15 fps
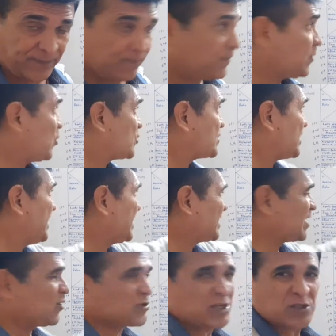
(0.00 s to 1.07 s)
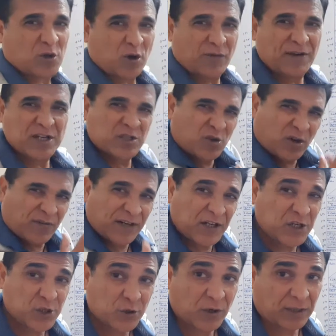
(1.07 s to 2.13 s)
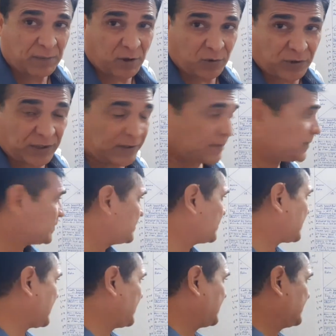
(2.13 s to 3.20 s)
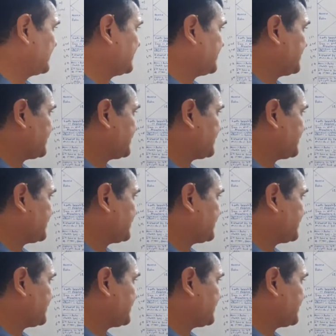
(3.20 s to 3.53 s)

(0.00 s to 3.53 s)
Because 8th house is always not very sure about it. Okay.